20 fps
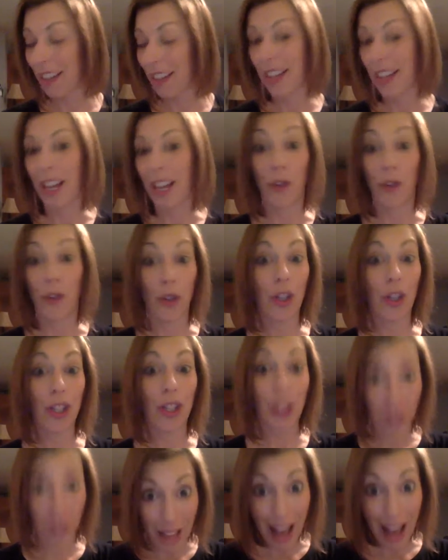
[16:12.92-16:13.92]
If you can
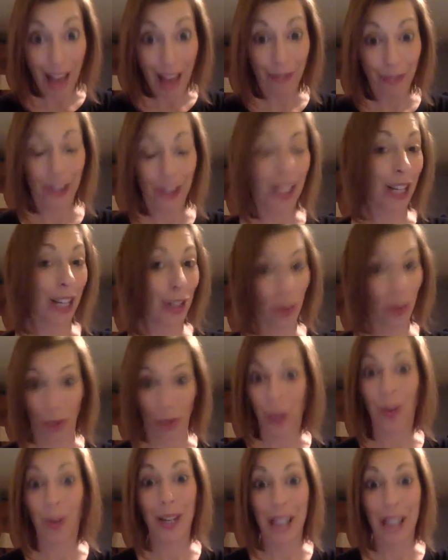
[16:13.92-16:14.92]
do that for the next
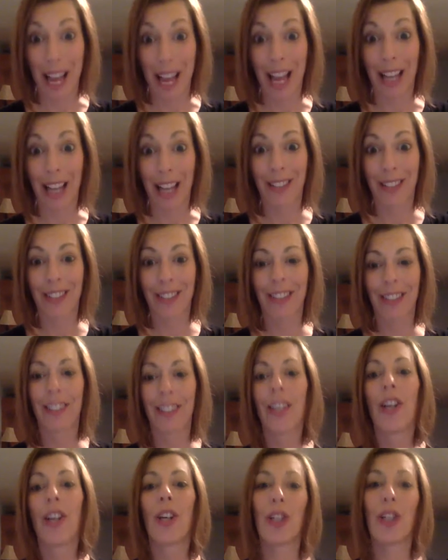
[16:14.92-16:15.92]
21 days,
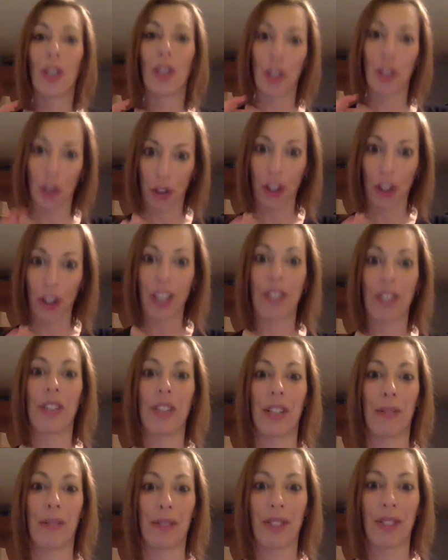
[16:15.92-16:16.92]
you're going to
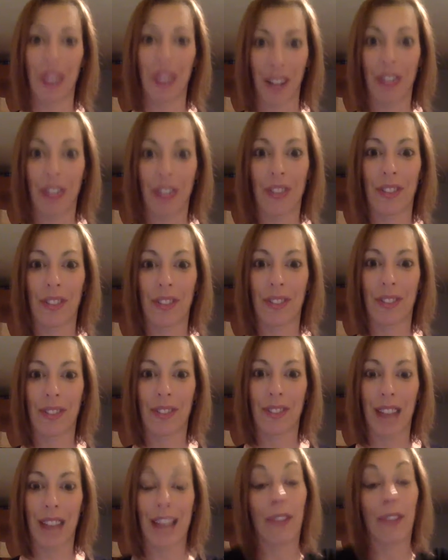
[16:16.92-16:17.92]
see results.
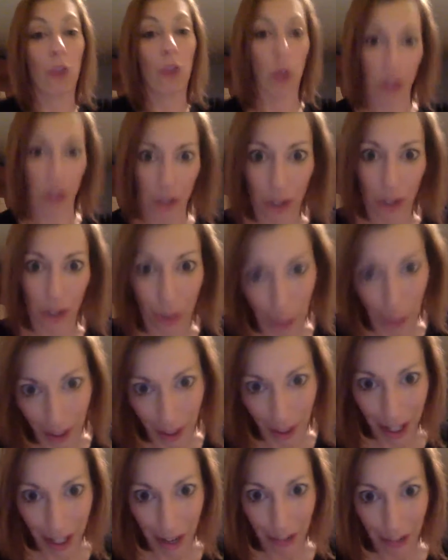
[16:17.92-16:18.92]
And of course, do your
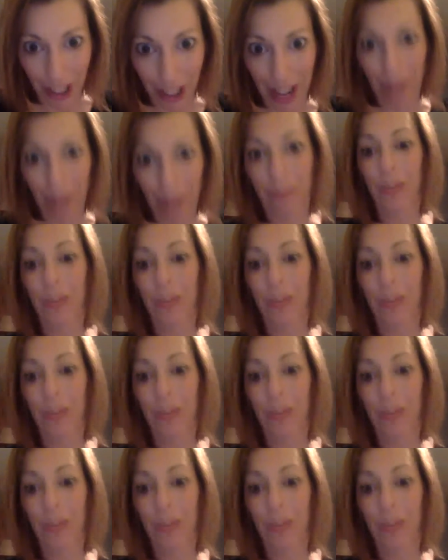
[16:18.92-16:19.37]
workout every day.